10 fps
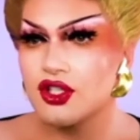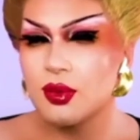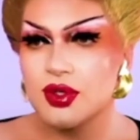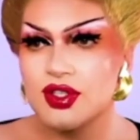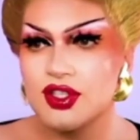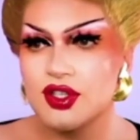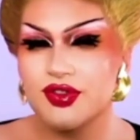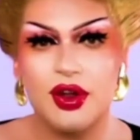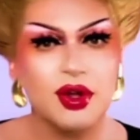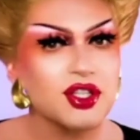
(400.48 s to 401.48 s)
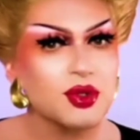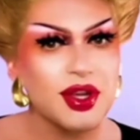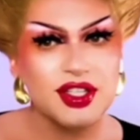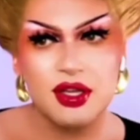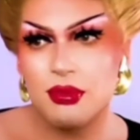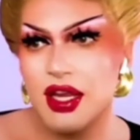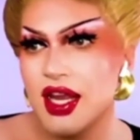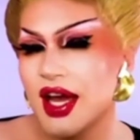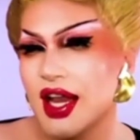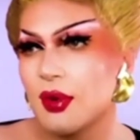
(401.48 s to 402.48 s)
She was very sweet to
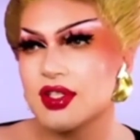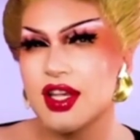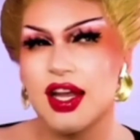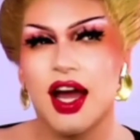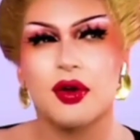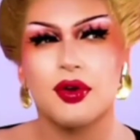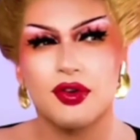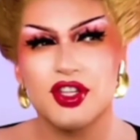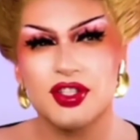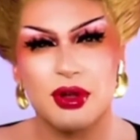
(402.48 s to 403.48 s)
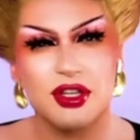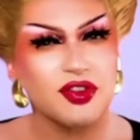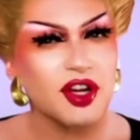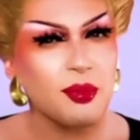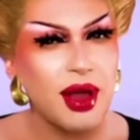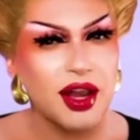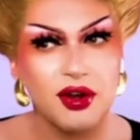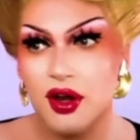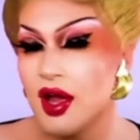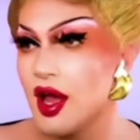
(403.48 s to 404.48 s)
me, and I was like, I don't know if she's much of a
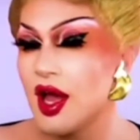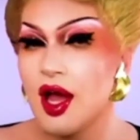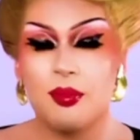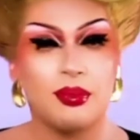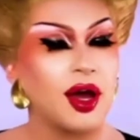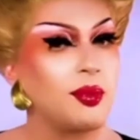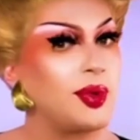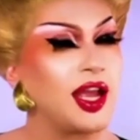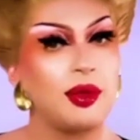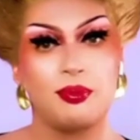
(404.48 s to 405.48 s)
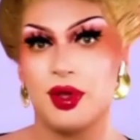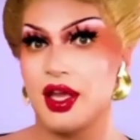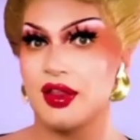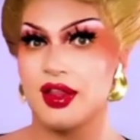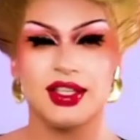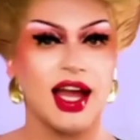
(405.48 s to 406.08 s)
competitor, but baby, the